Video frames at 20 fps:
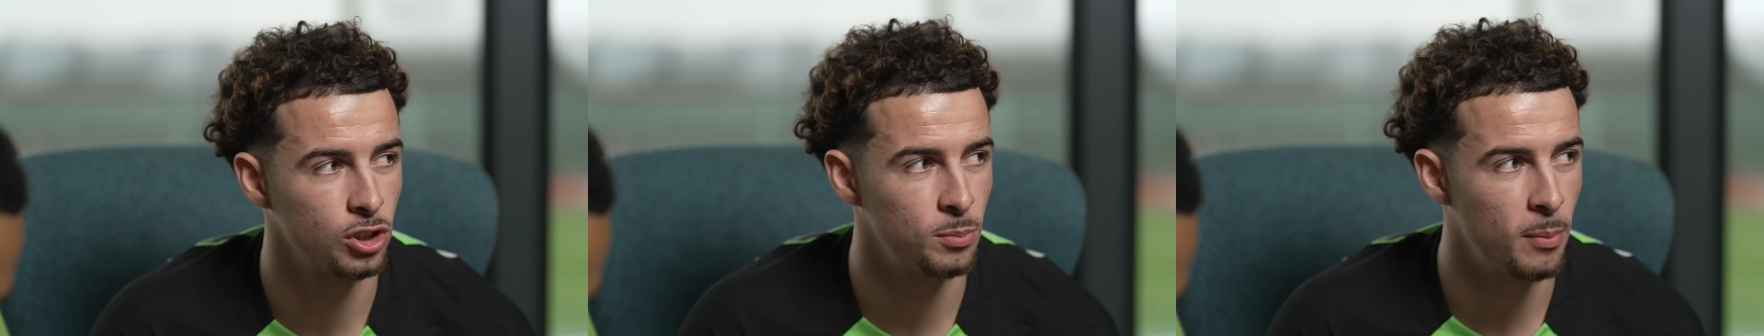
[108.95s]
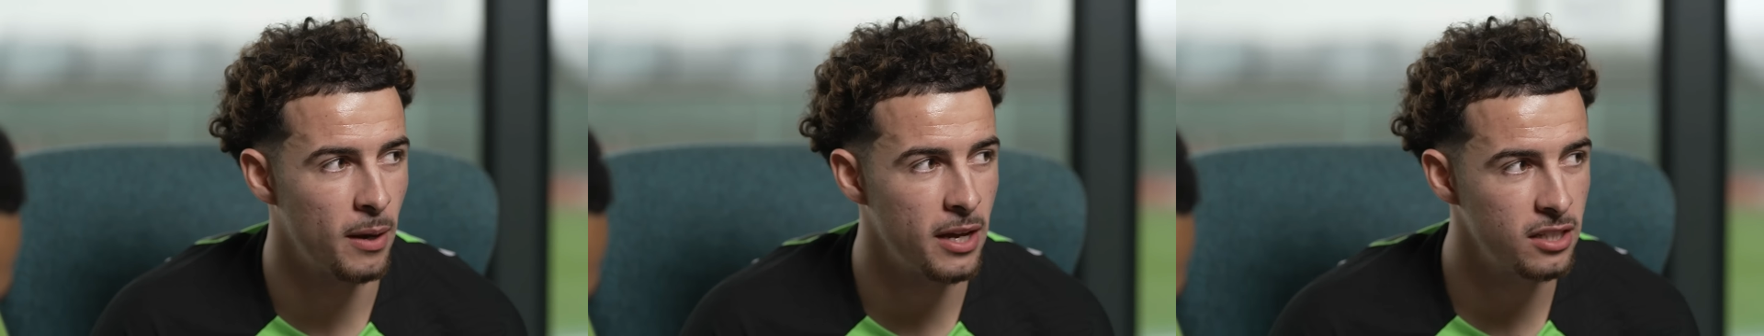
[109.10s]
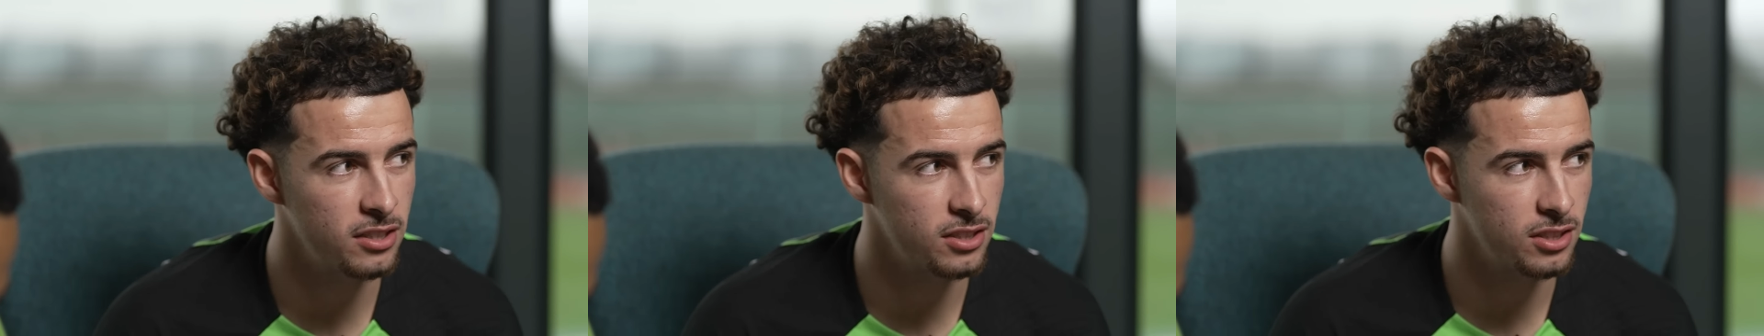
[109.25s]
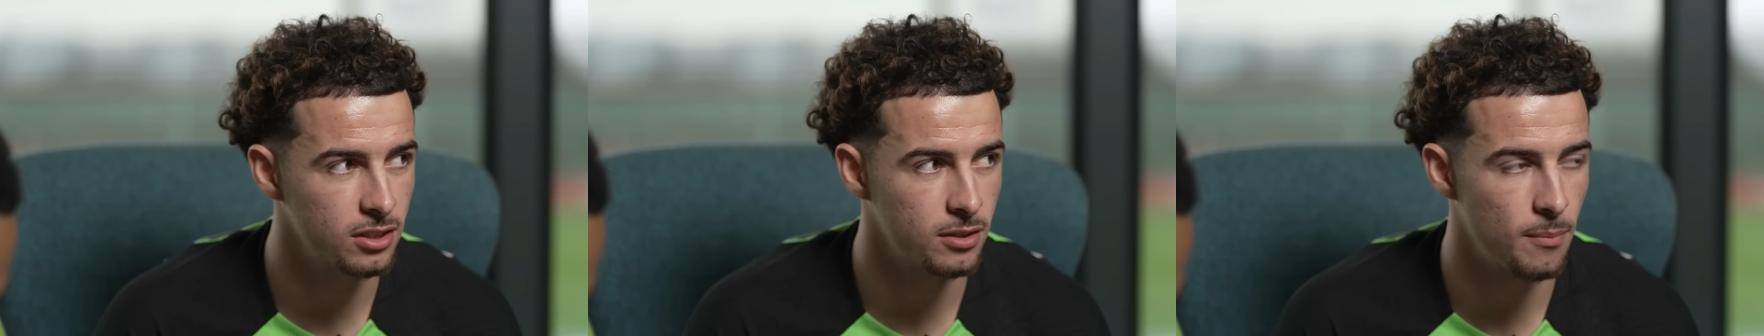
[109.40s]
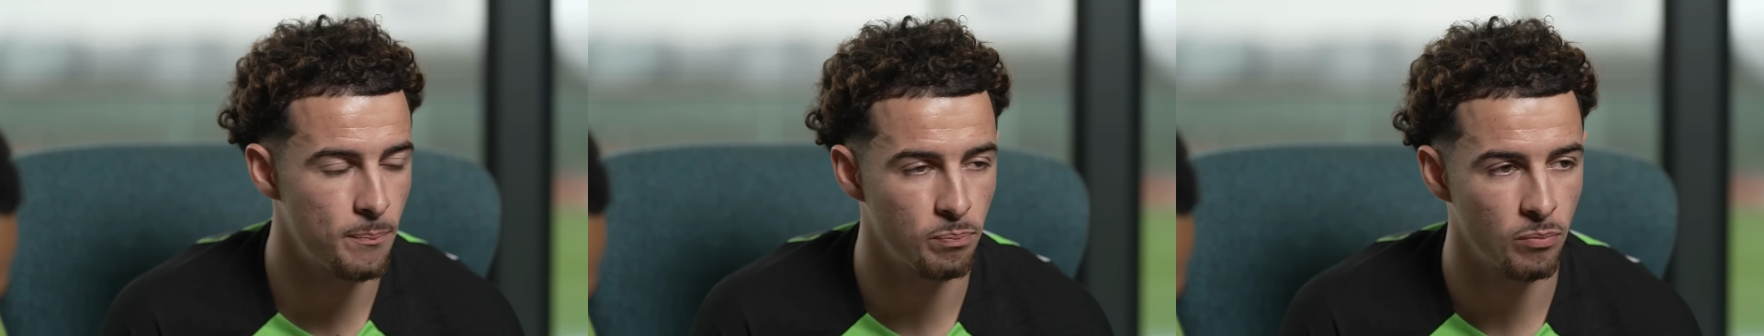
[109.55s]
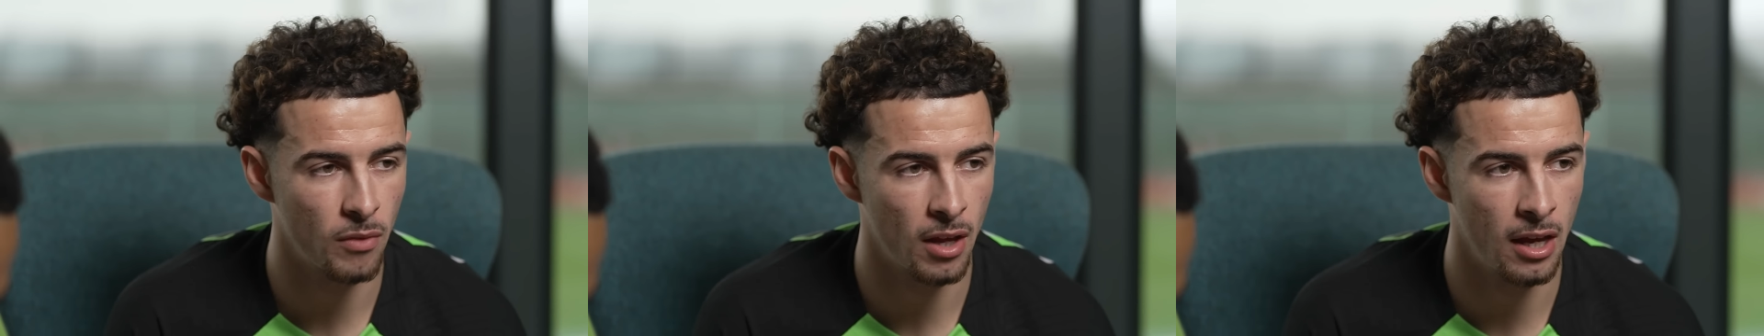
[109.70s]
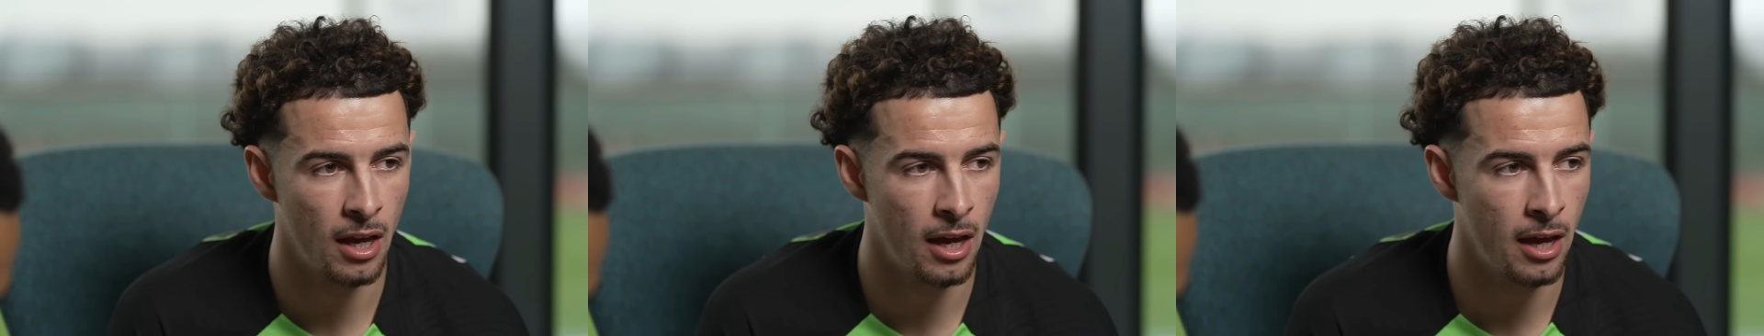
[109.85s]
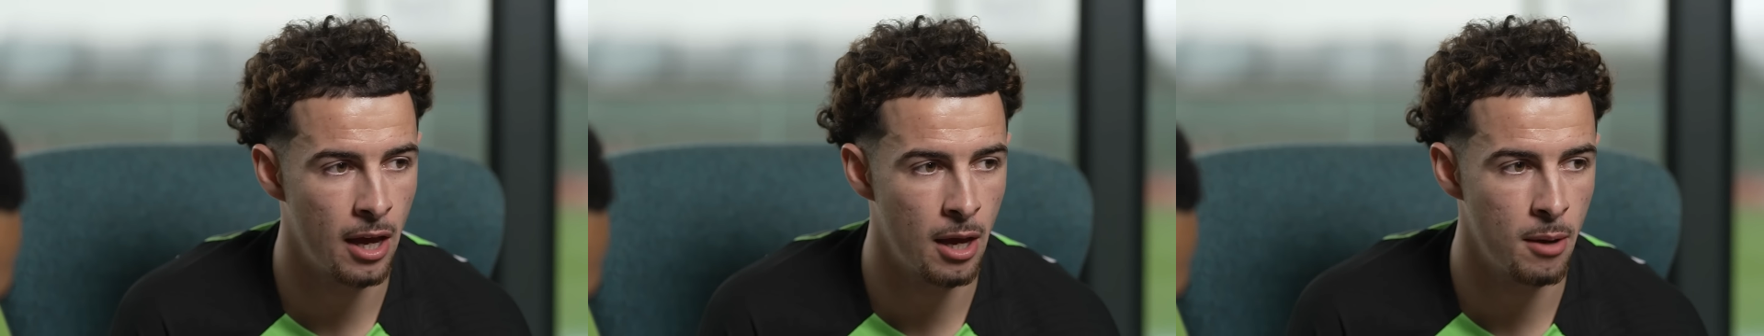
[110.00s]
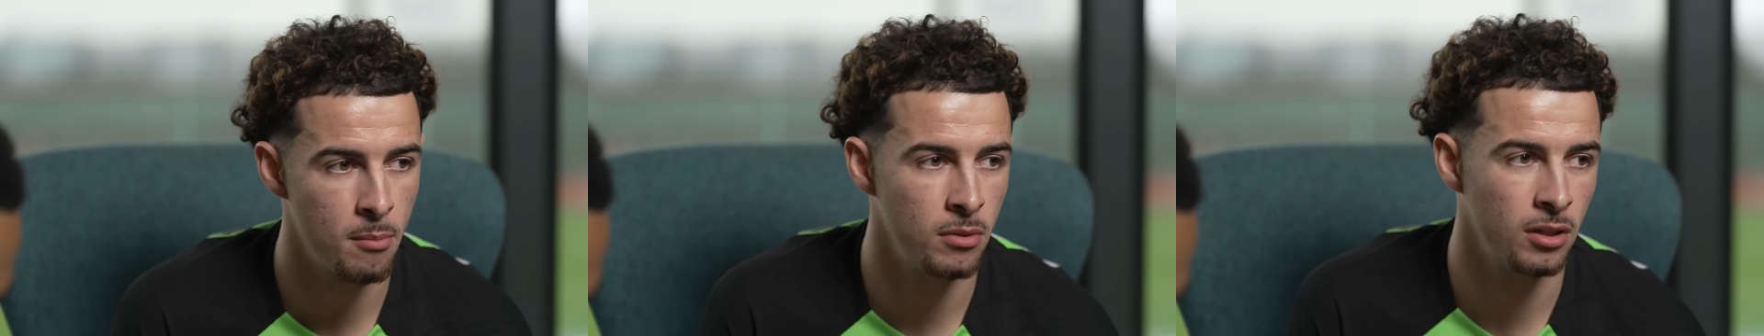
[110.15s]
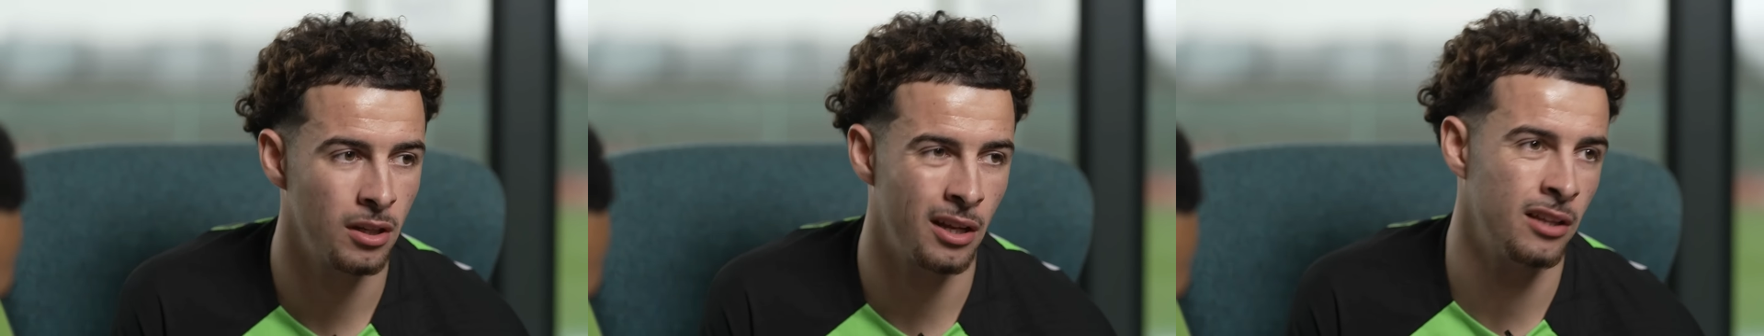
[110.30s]
space.
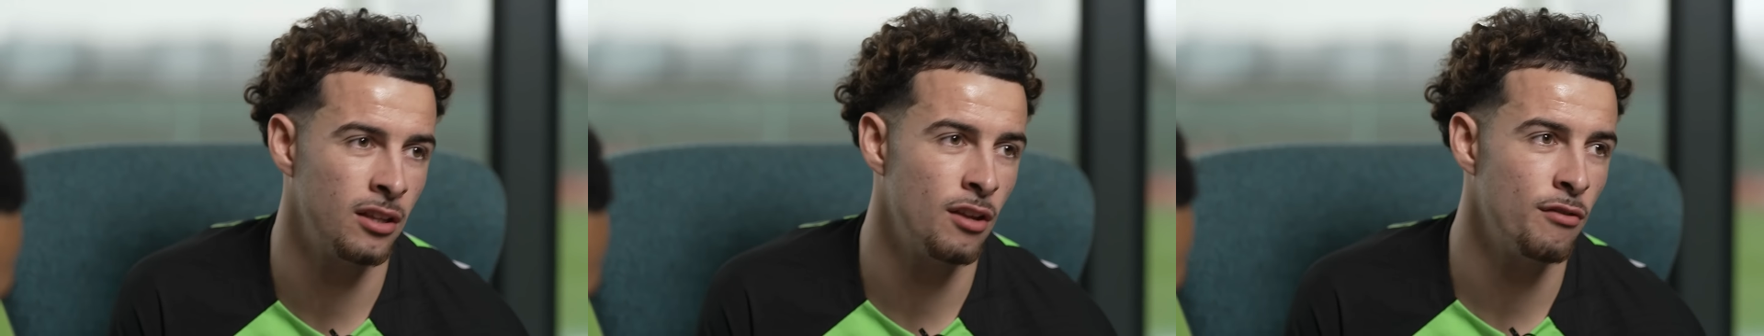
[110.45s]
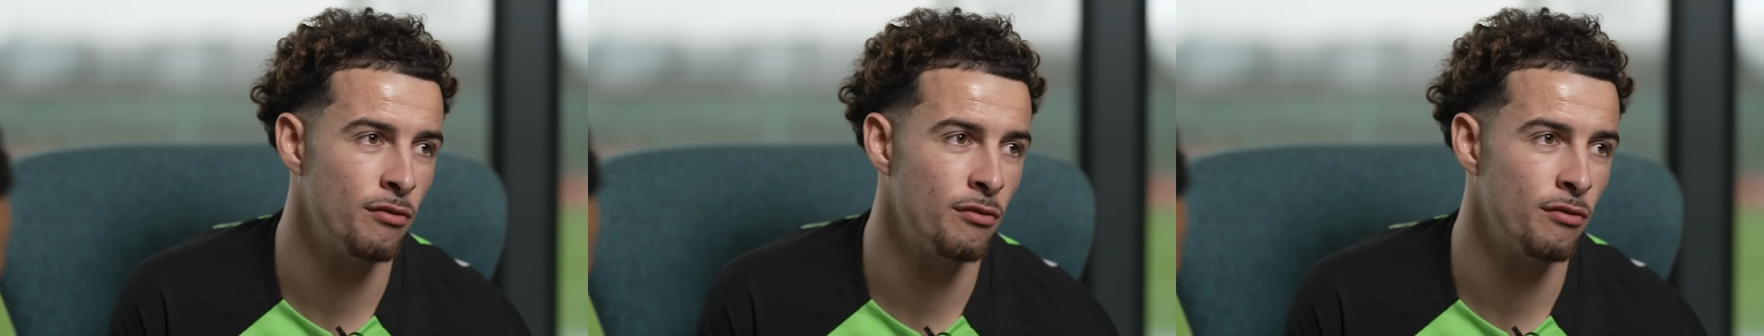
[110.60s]
Um, and in